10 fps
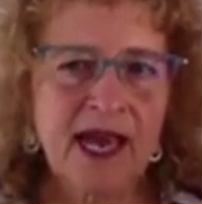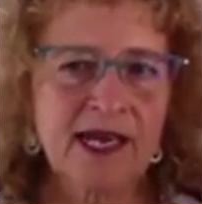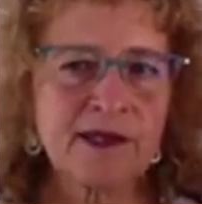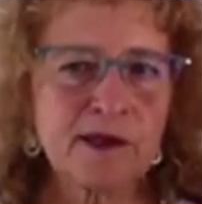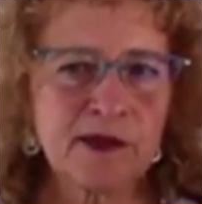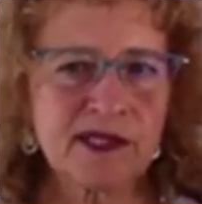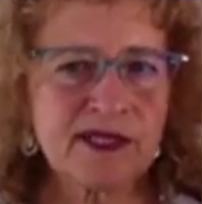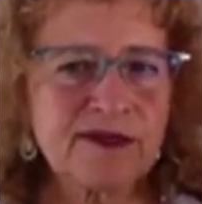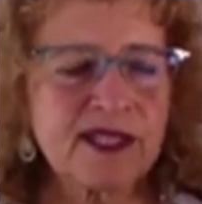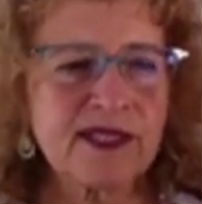and who
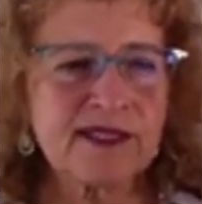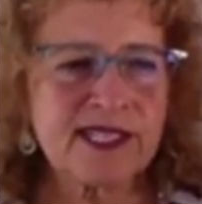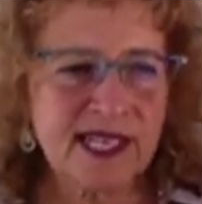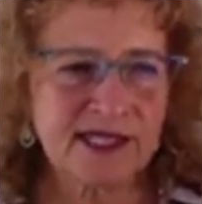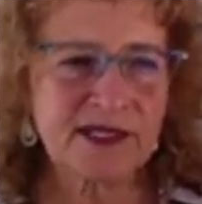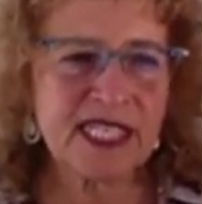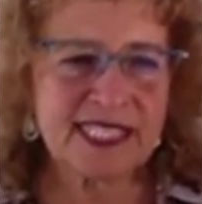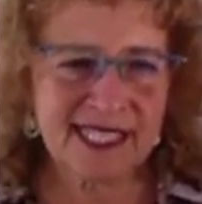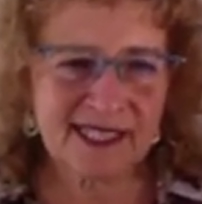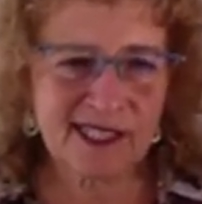believe that their gender
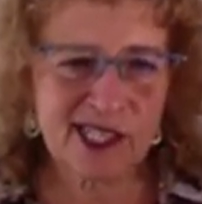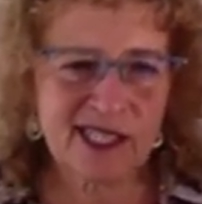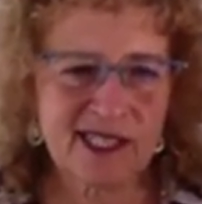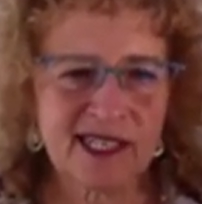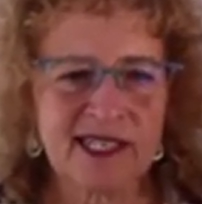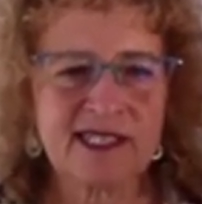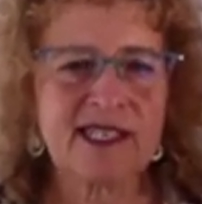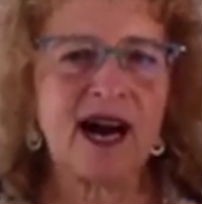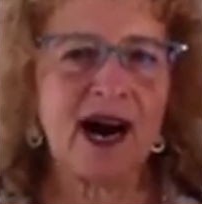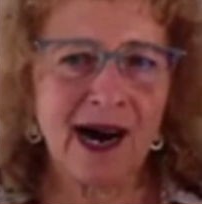identity is
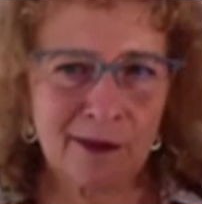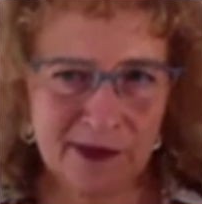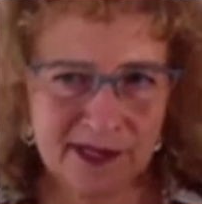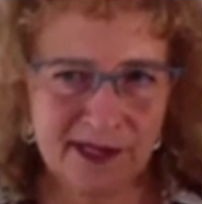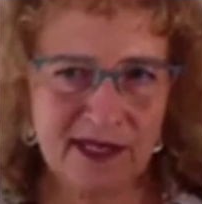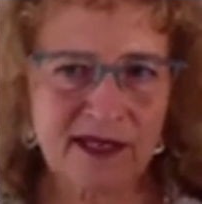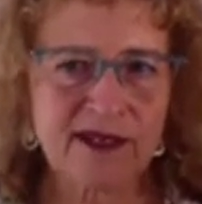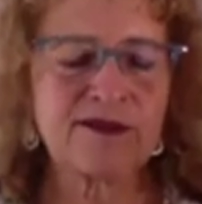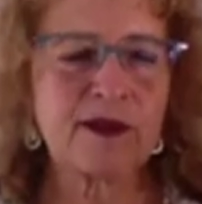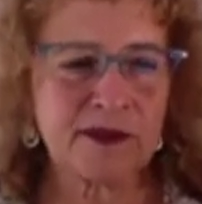opposite
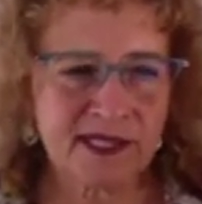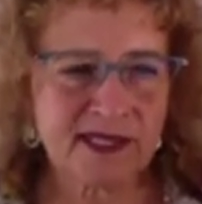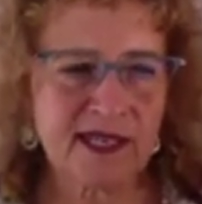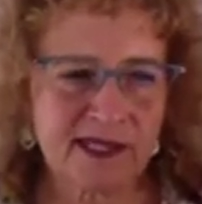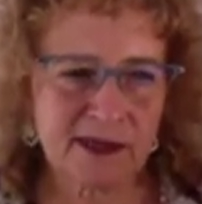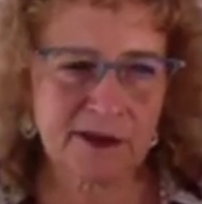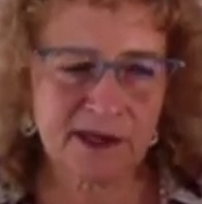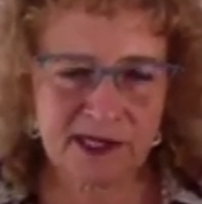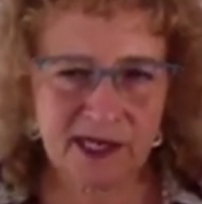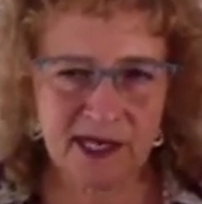from the sex they were
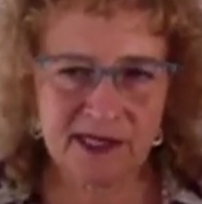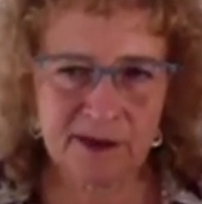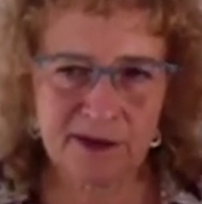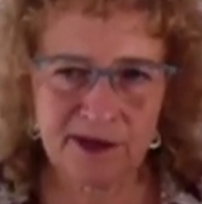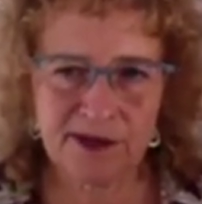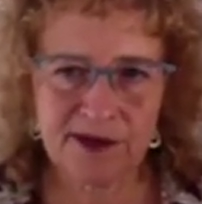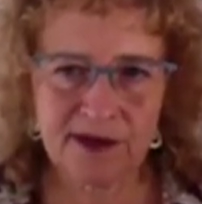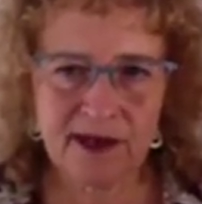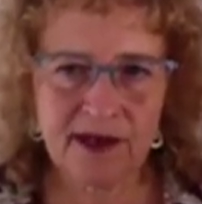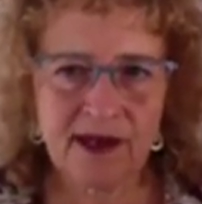assigned at birth.
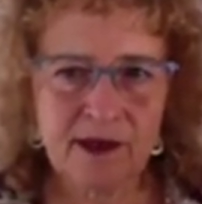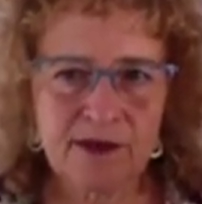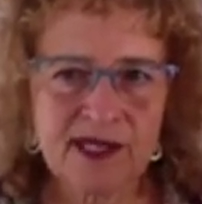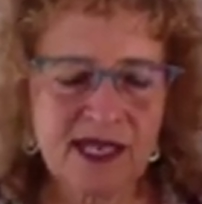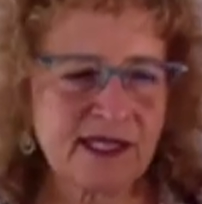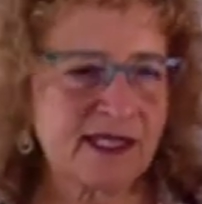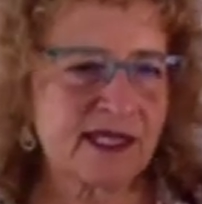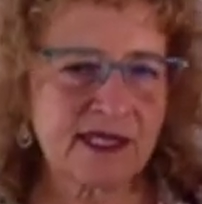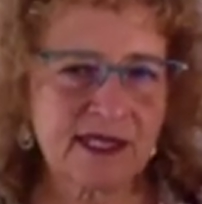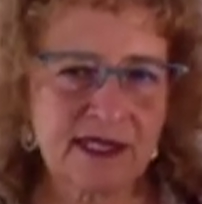But that's
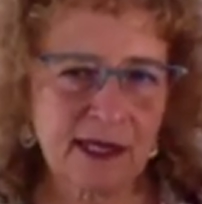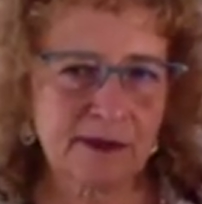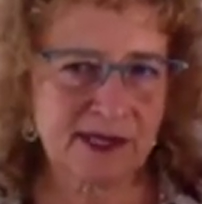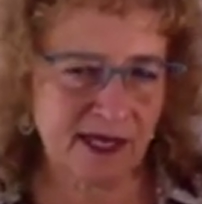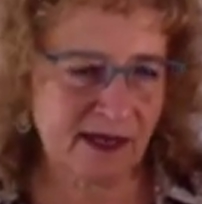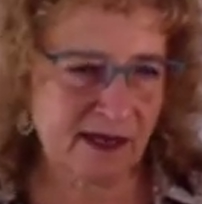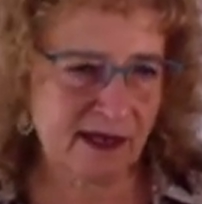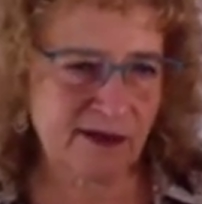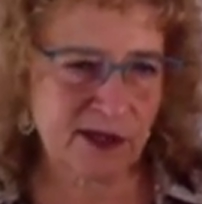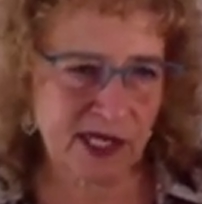just a subset
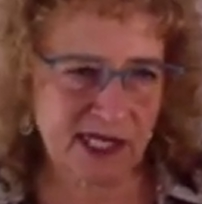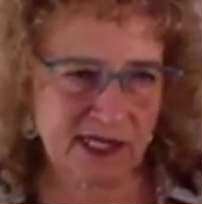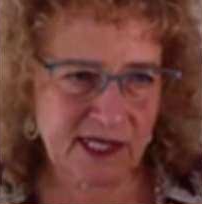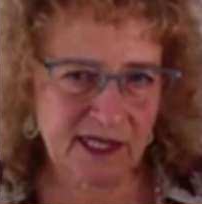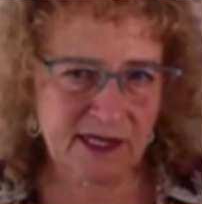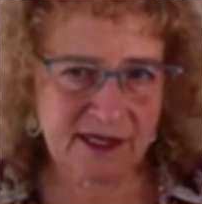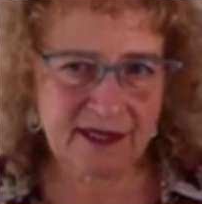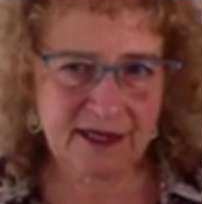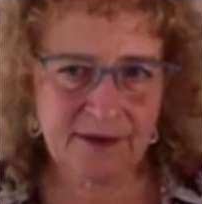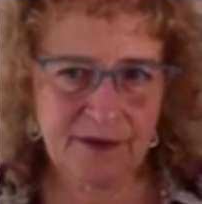of trans
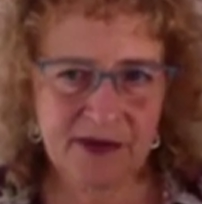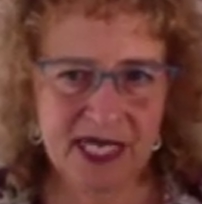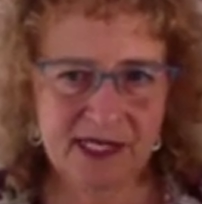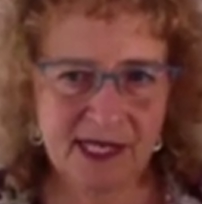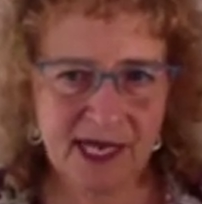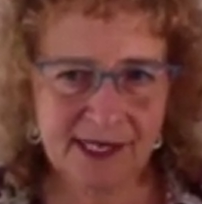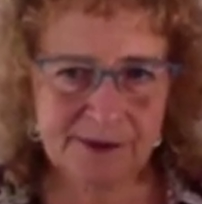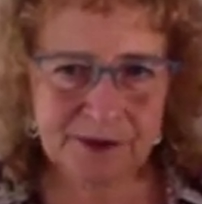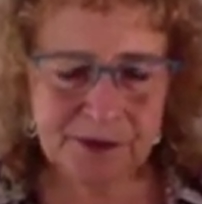kids. Next slide.